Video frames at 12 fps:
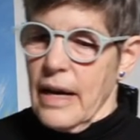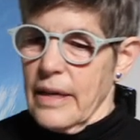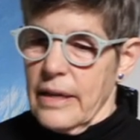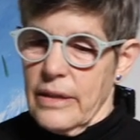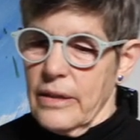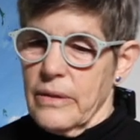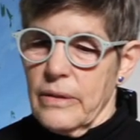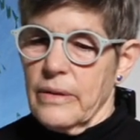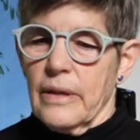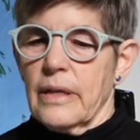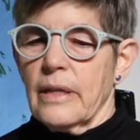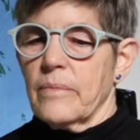I knew
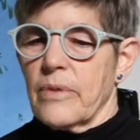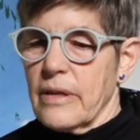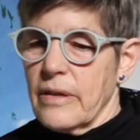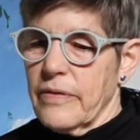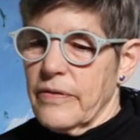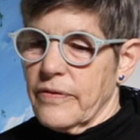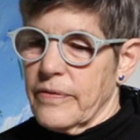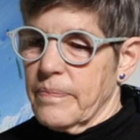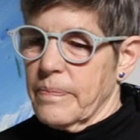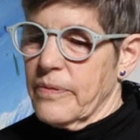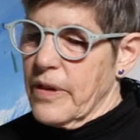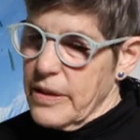a number of
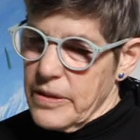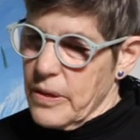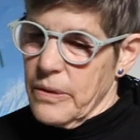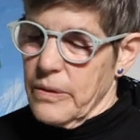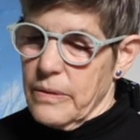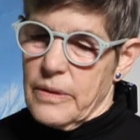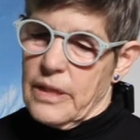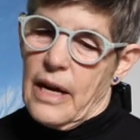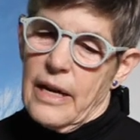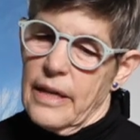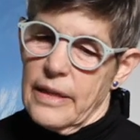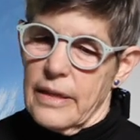friends who
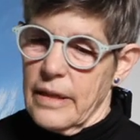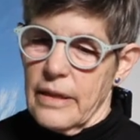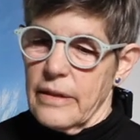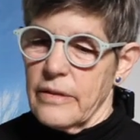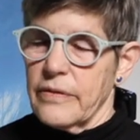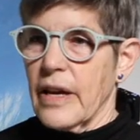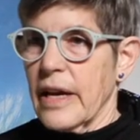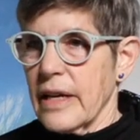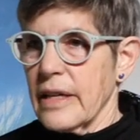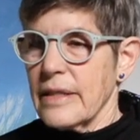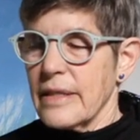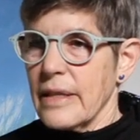died of
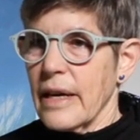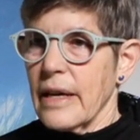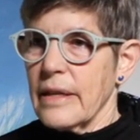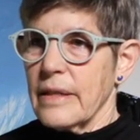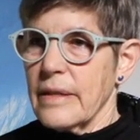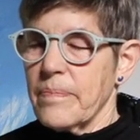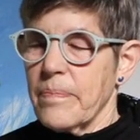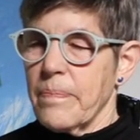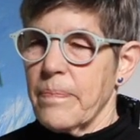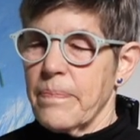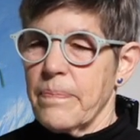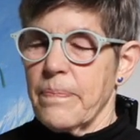AIDS, and
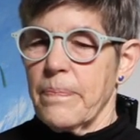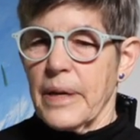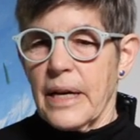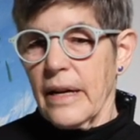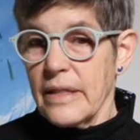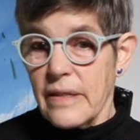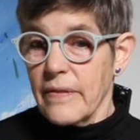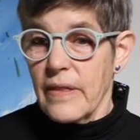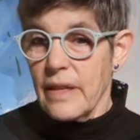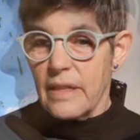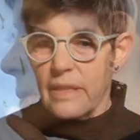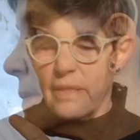because of
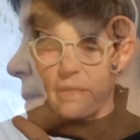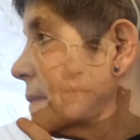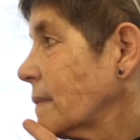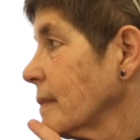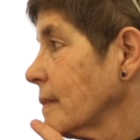this,